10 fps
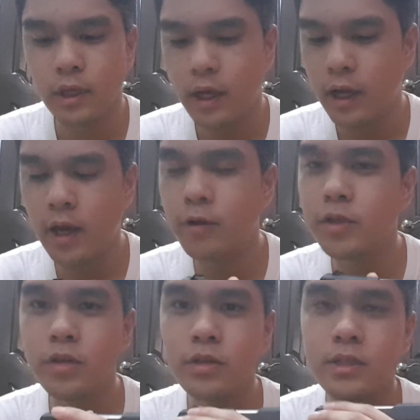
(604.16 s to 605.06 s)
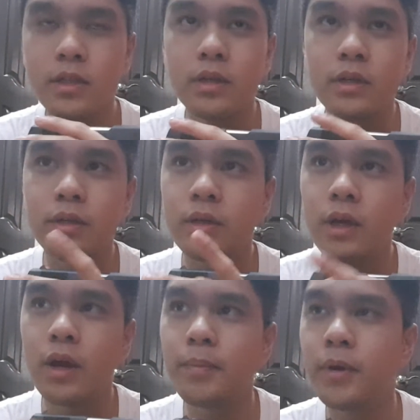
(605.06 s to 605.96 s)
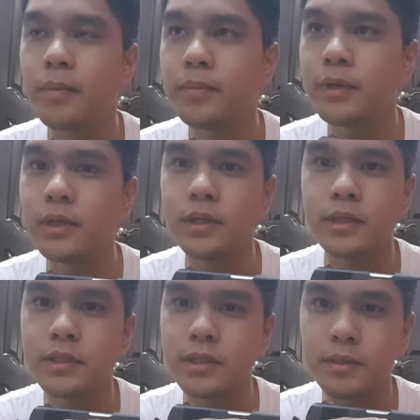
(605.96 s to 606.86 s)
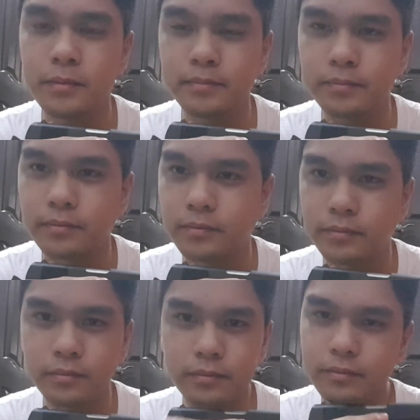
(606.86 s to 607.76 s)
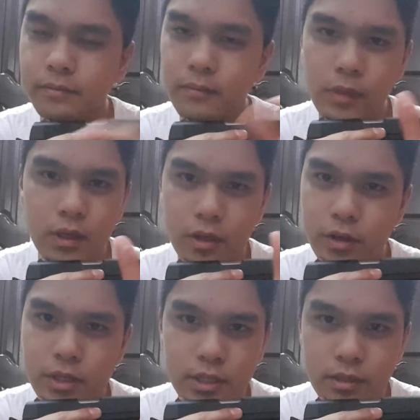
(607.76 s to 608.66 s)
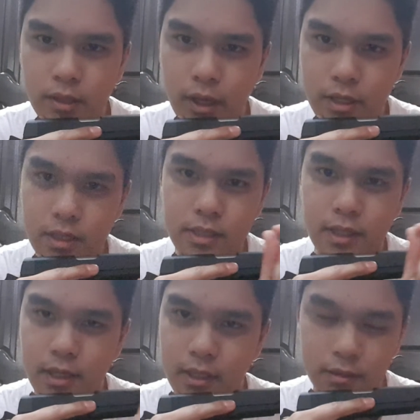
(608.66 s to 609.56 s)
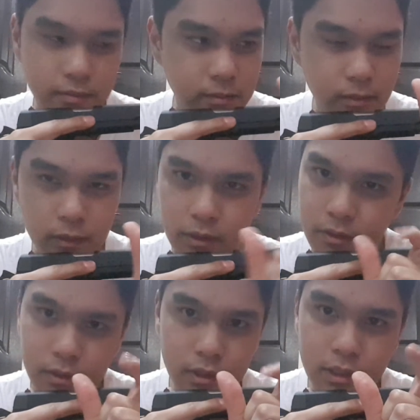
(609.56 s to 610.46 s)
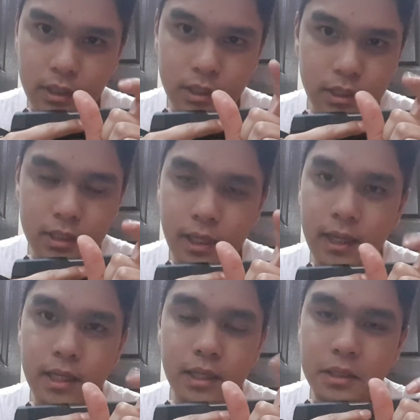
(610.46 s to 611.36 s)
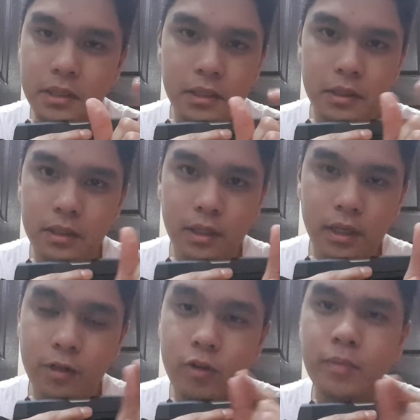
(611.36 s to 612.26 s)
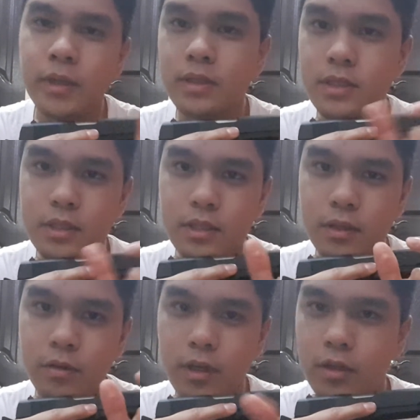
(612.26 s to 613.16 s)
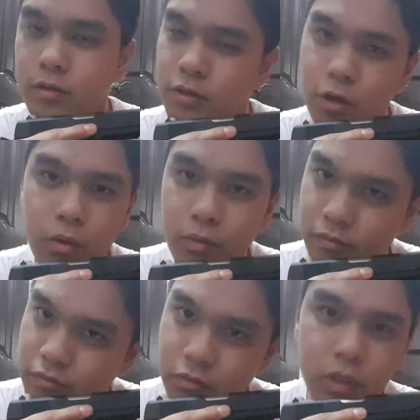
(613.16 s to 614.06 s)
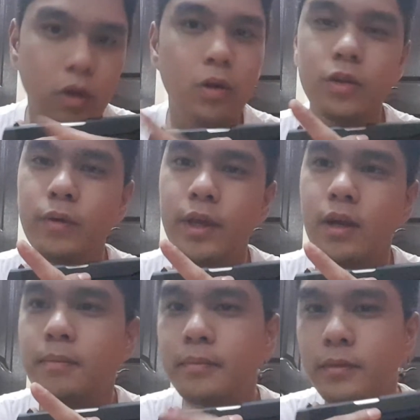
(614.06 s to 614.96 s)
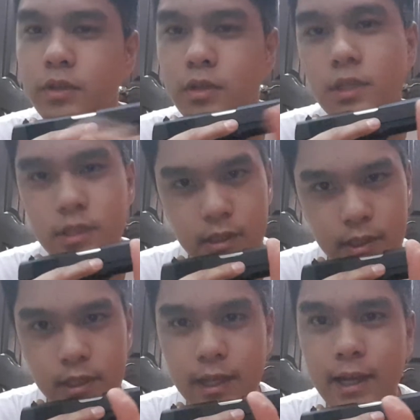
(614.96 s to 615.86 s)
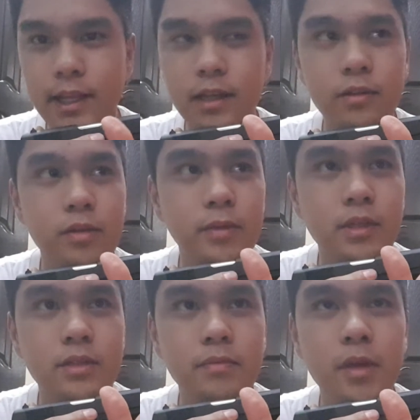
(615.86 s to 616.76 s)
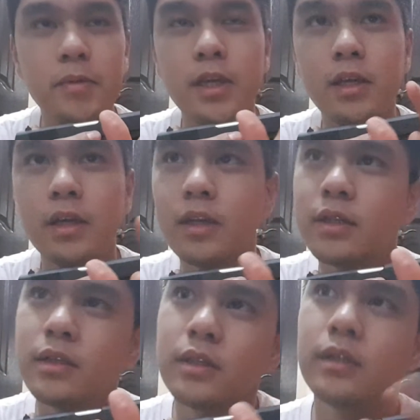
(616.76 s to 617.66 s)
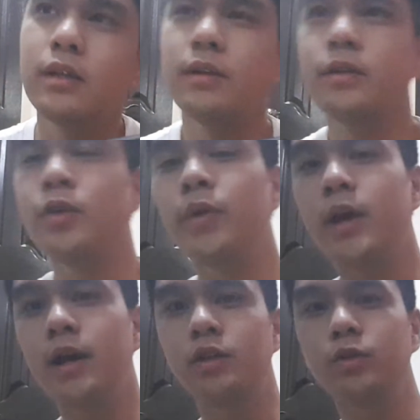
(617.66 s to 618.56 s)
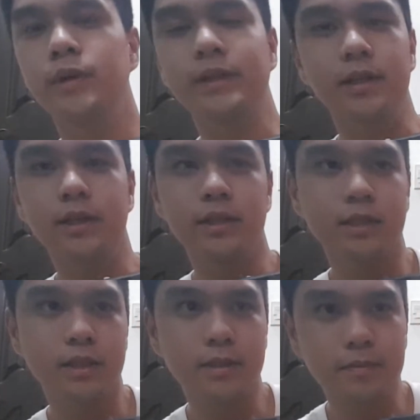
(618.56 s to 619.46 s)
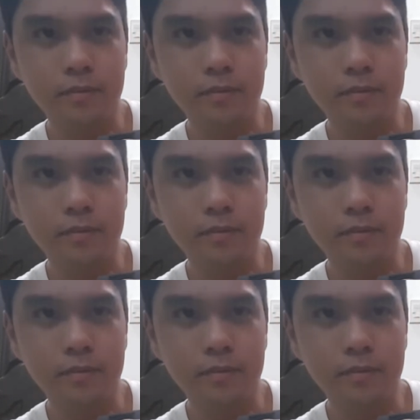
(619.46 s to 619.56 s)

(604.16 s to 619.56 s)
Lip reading: how you use the hop up is you just adjust it in tiny increments. Okay, don't go all the way up. You just tiny increments. Maybe the way I do it is